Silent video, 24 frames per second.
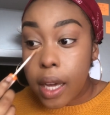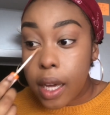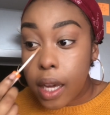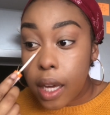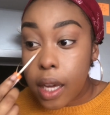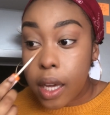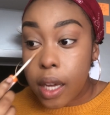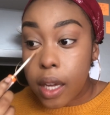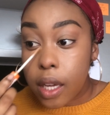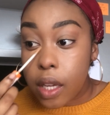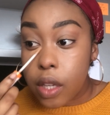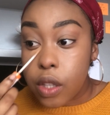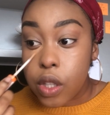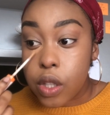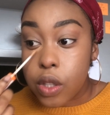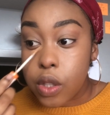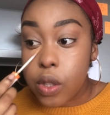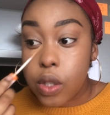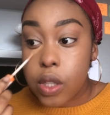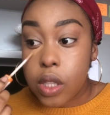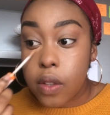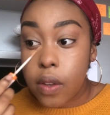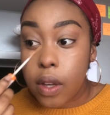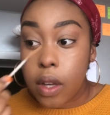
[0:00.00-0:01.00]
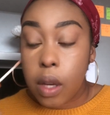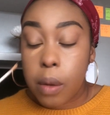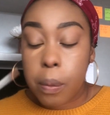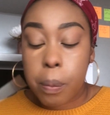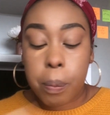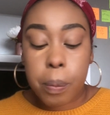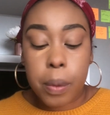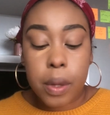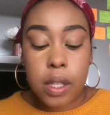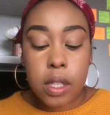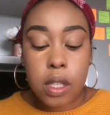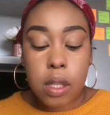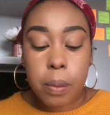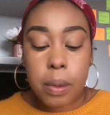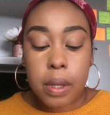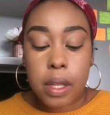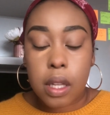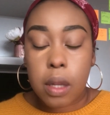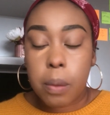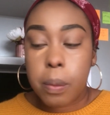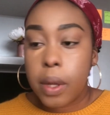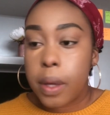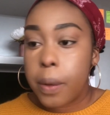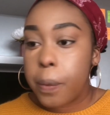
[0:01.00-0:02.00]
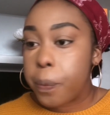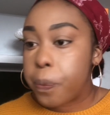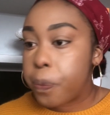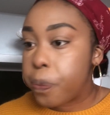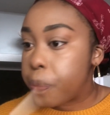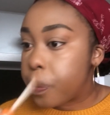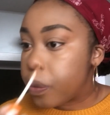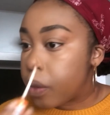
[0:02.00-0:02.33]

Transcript: here just to see if it builds up a little bit.